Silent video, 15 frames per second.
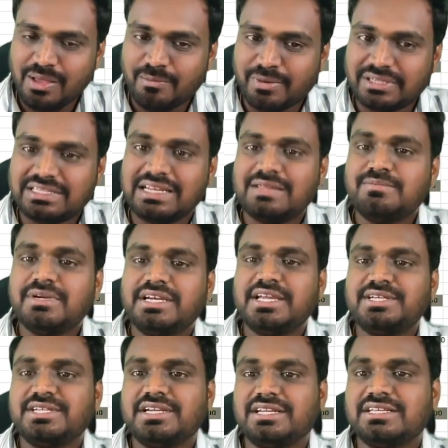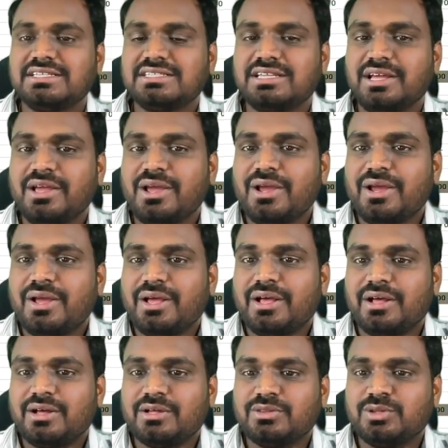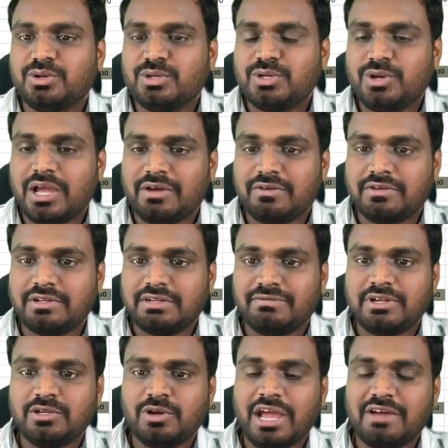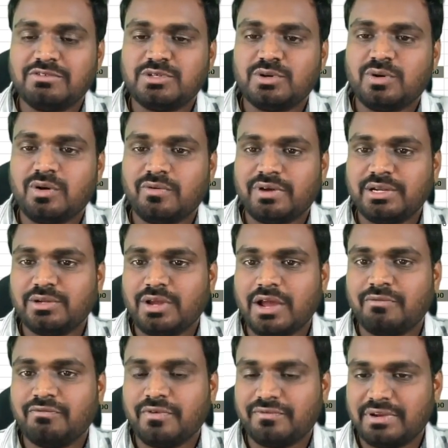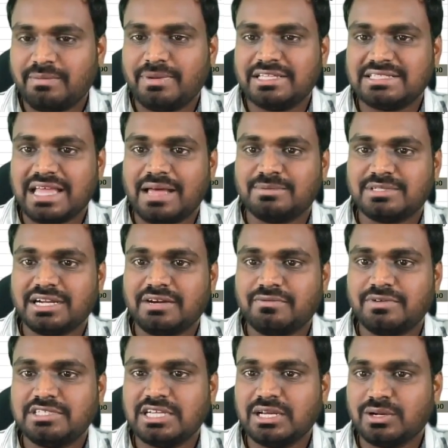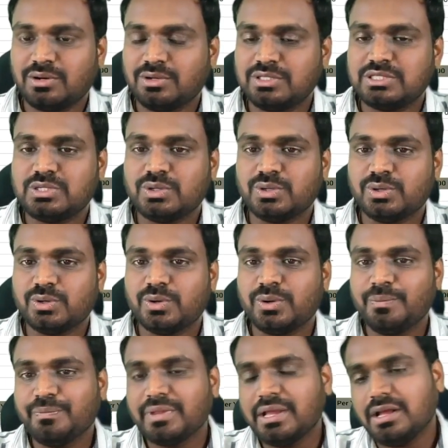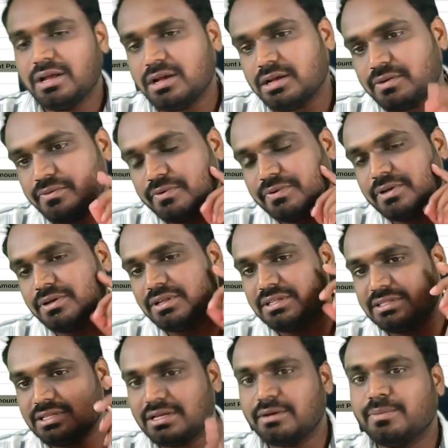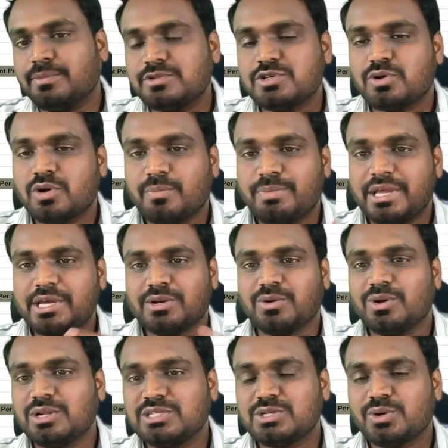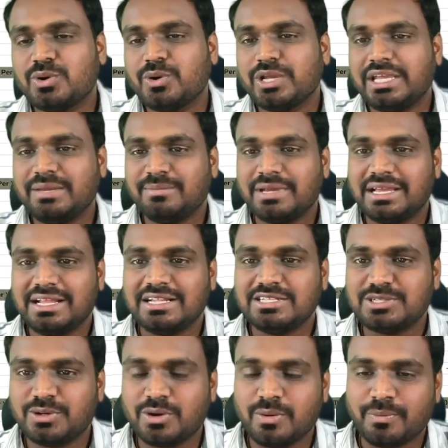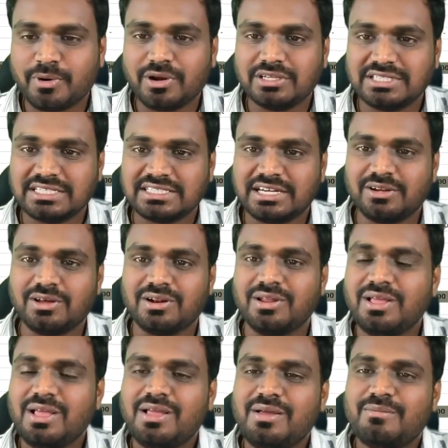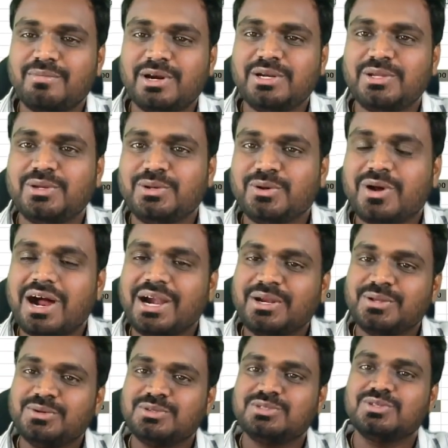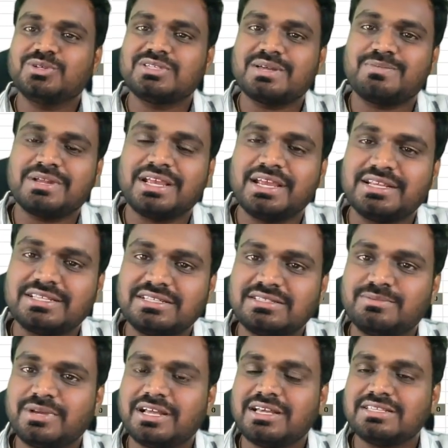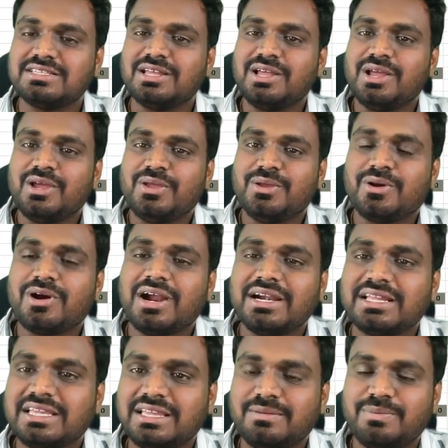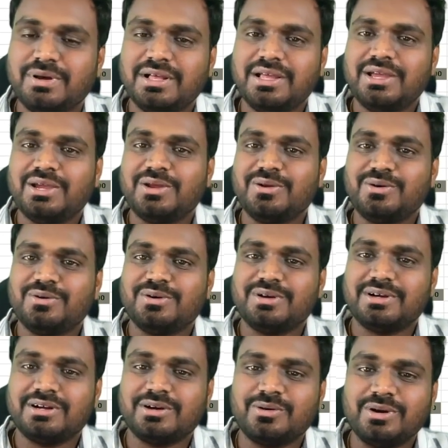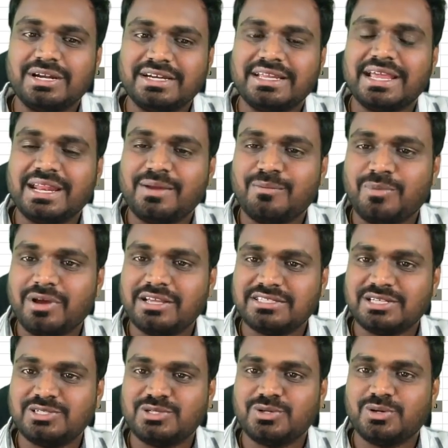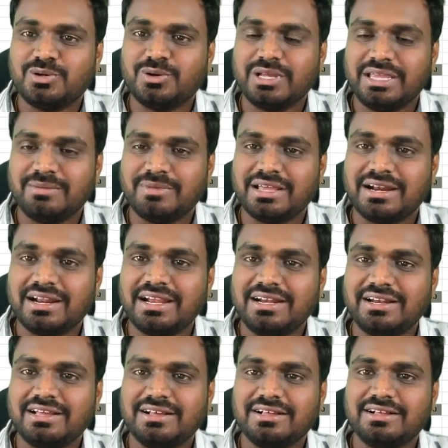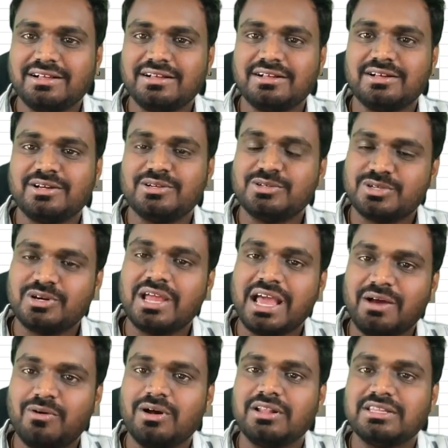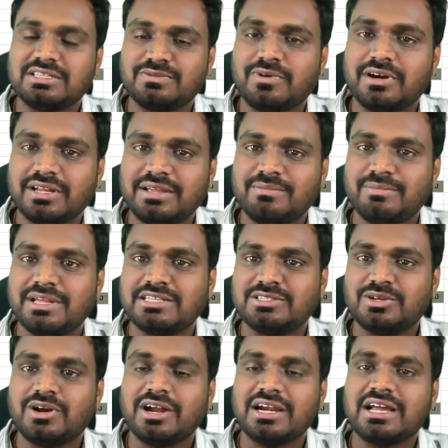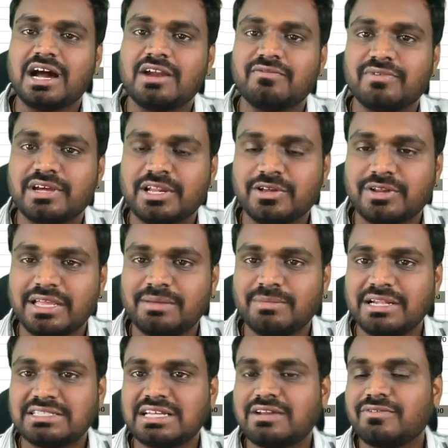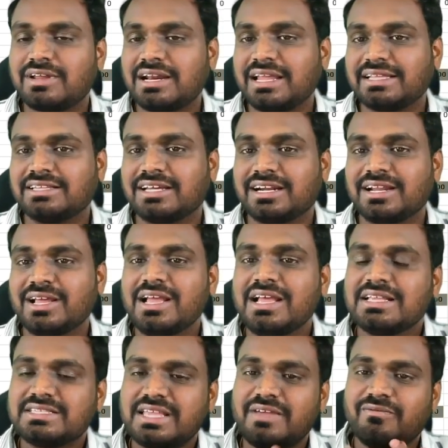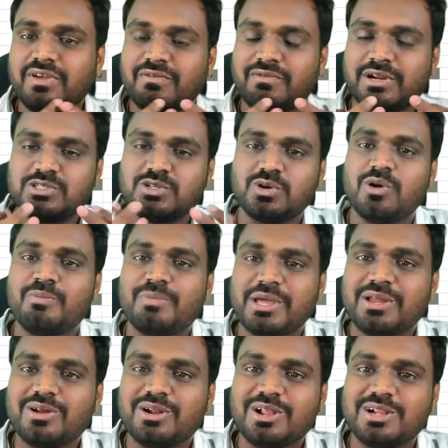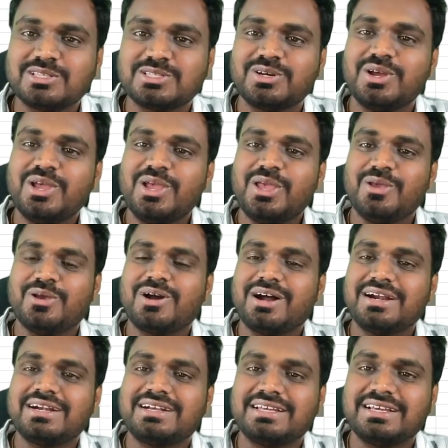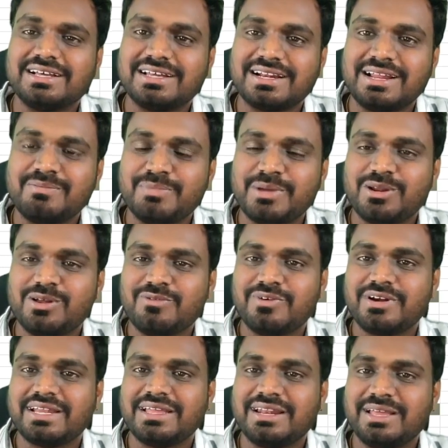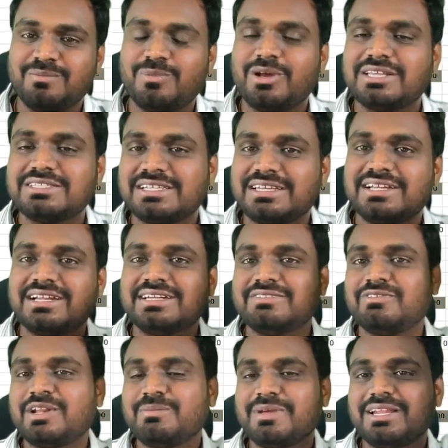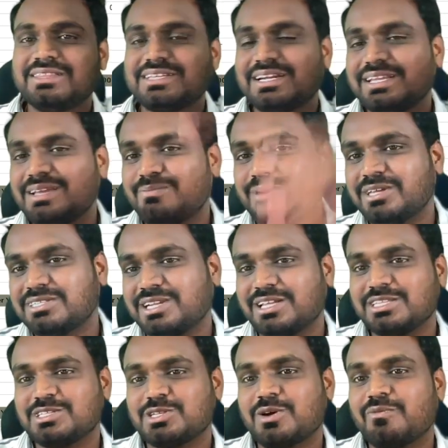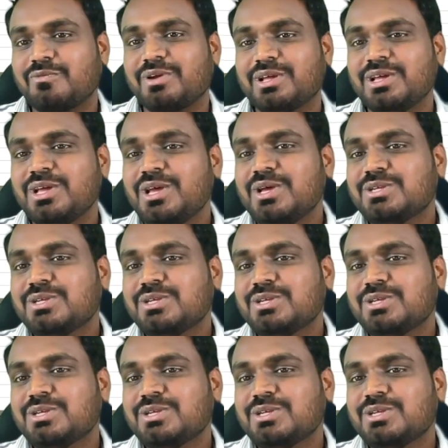But the limitation is, though you have, when you have Zoho one, you have 50 plus apps, right, which includes Zoho, what we call Zoho payroll, Zoho email, Zoho projects and all. But you can't use those applications, because you can't keep only 10 employees on Zoho email, right? You should have all these 40 employees. You can't configure your email server like that. Same way for Zoho payroll also, you can't run payroll for 10 employees here and remaining 30 employees in other software.